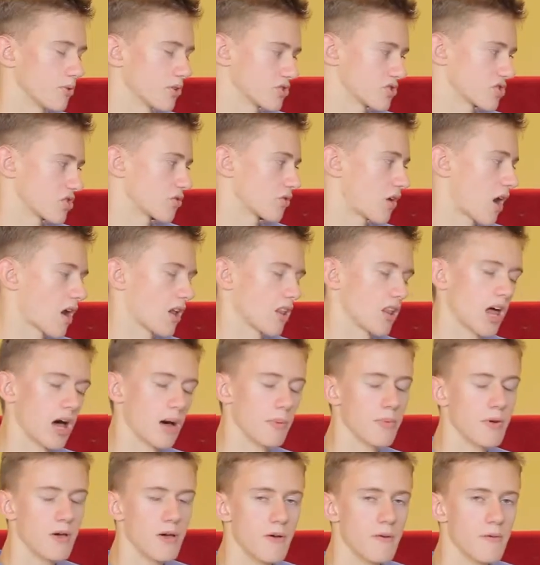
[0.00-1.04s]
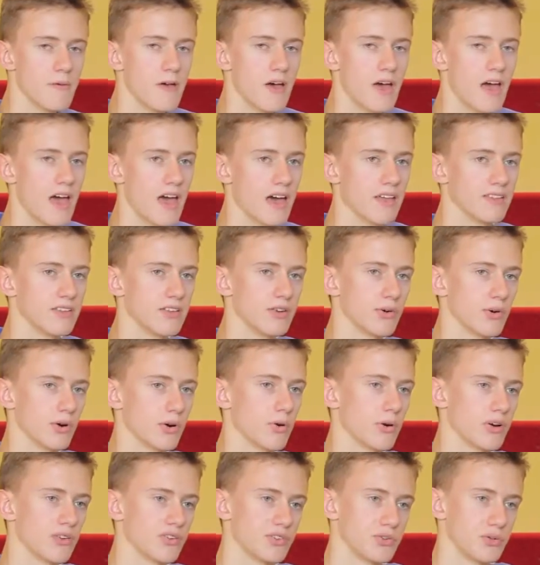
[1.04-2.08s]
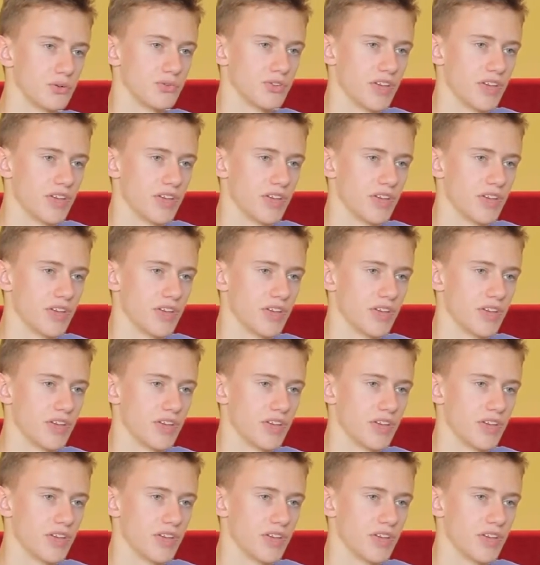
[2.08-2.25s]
push the throttle up, and you're going to